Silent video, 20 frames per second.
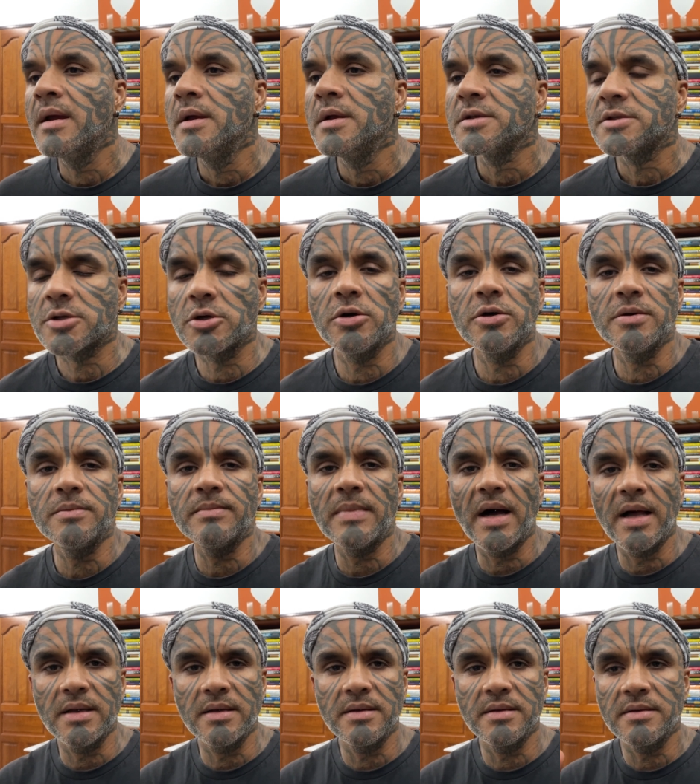so
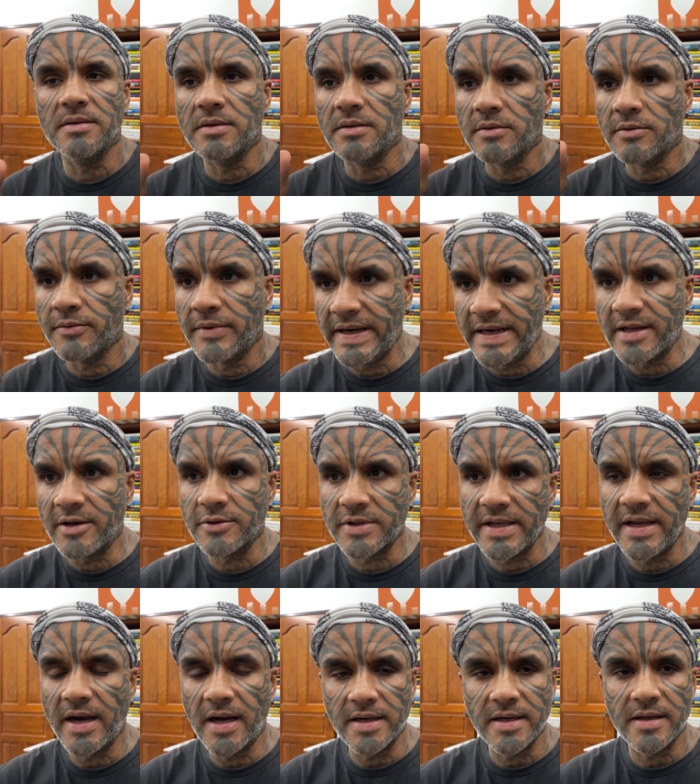I'll read out
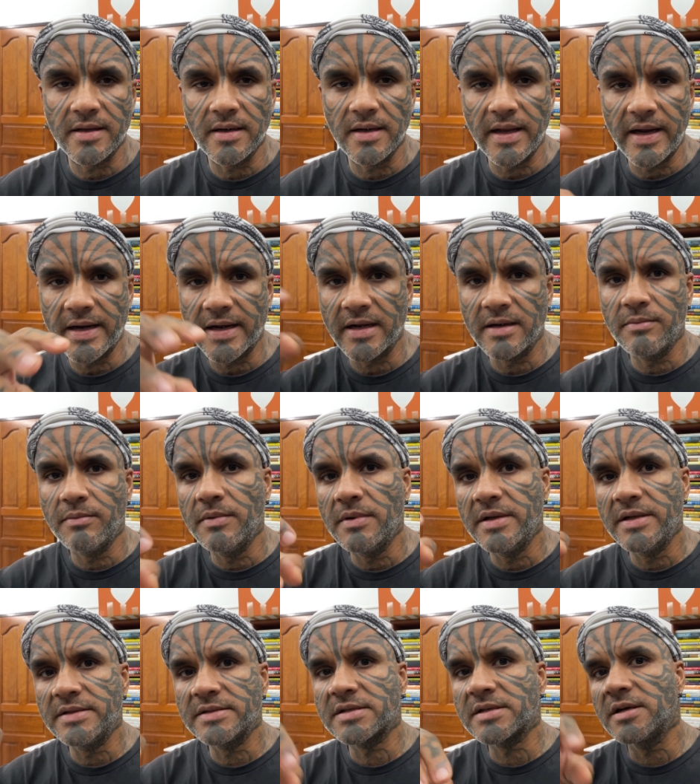the article and I'll
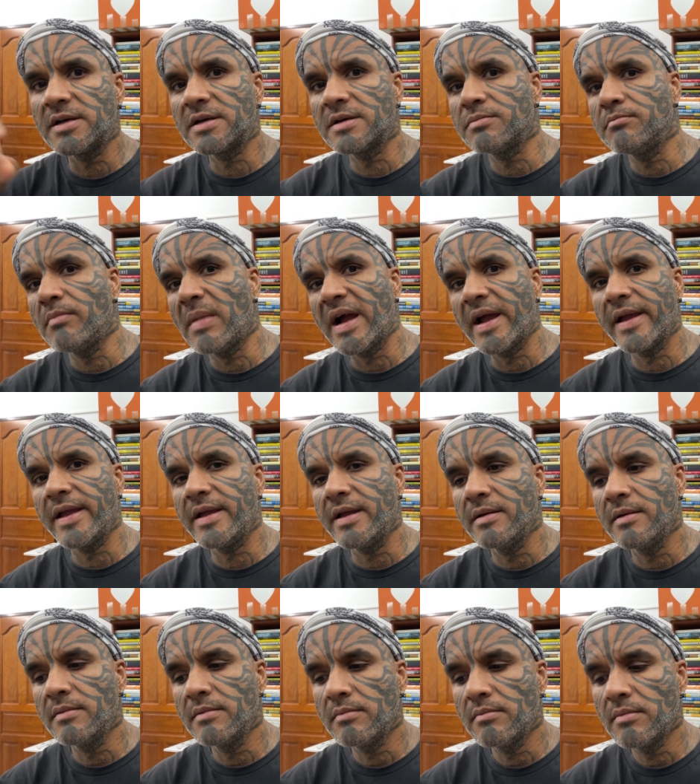insert
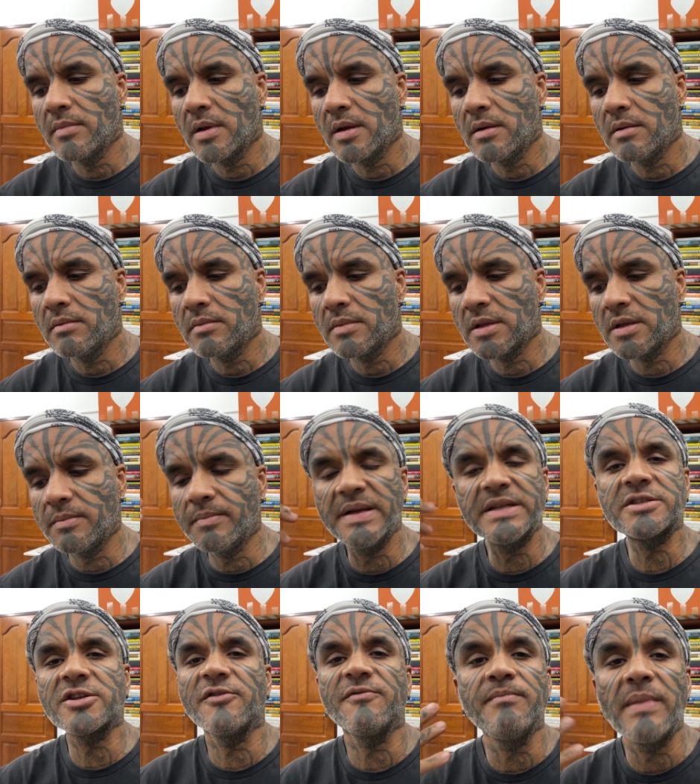the
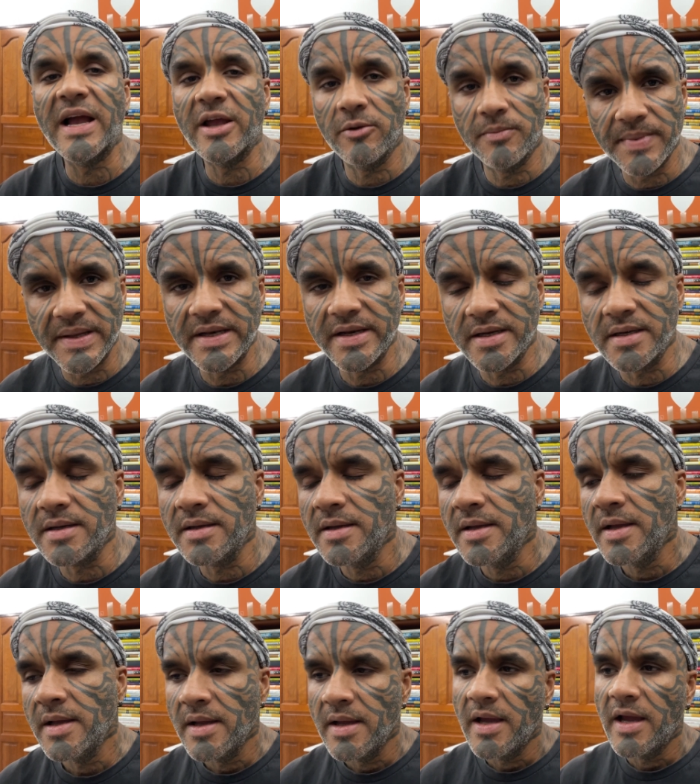bits of my opinion,
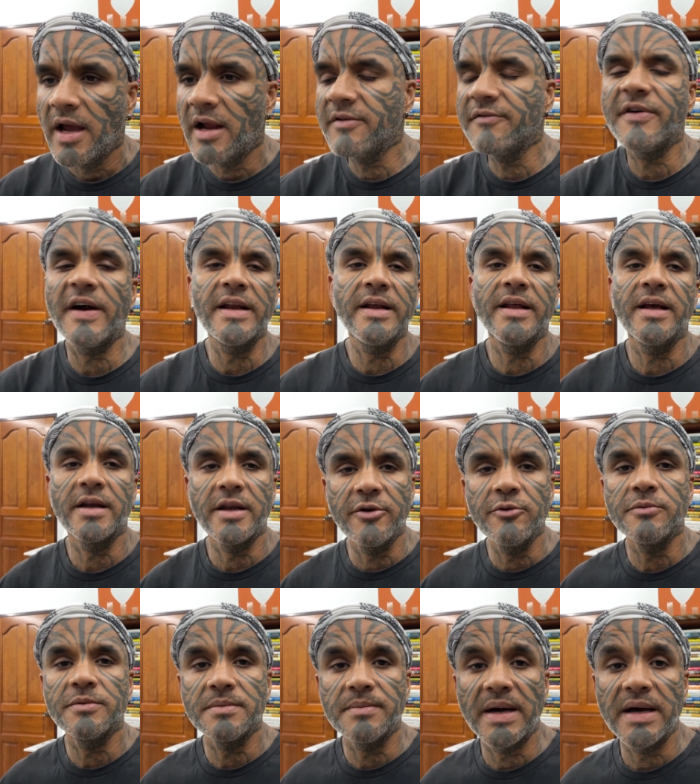and finally I'll
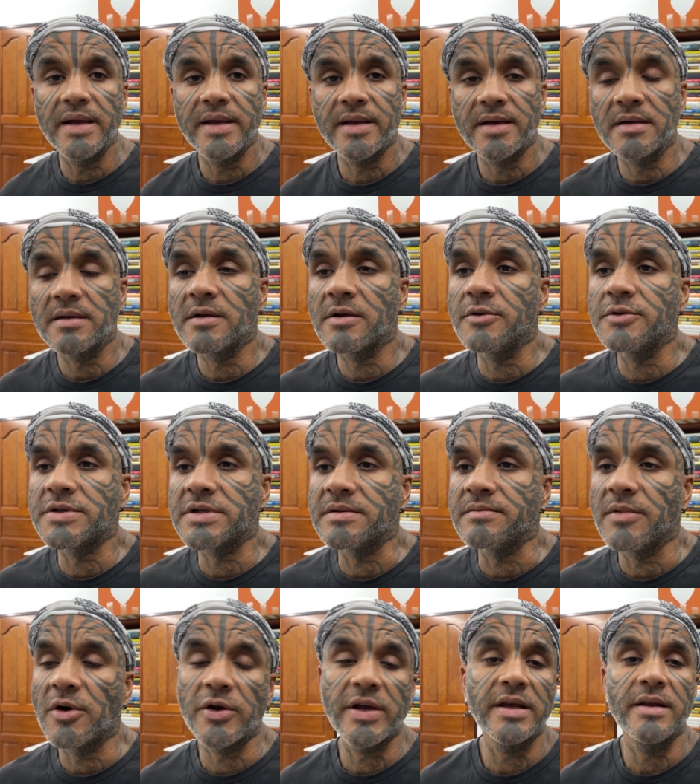give my conclusion.
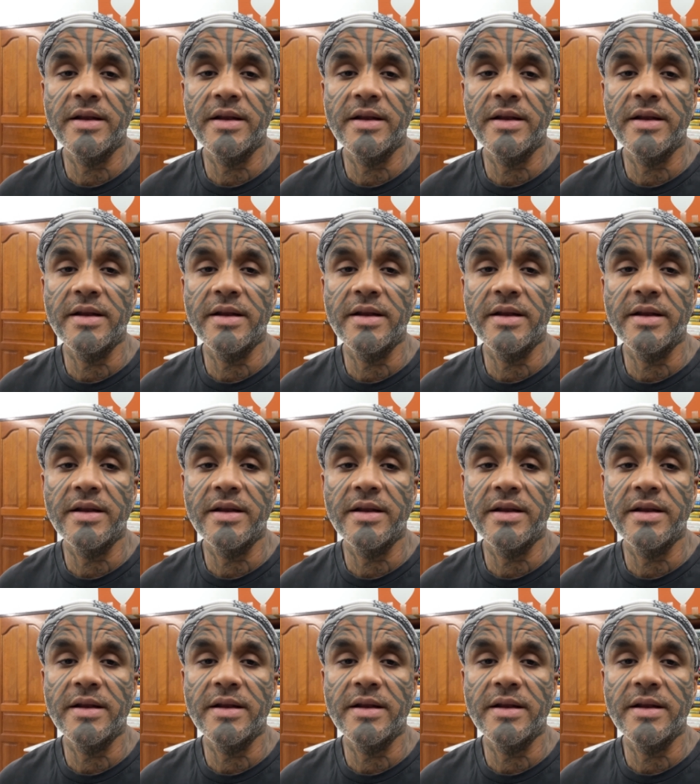Okay,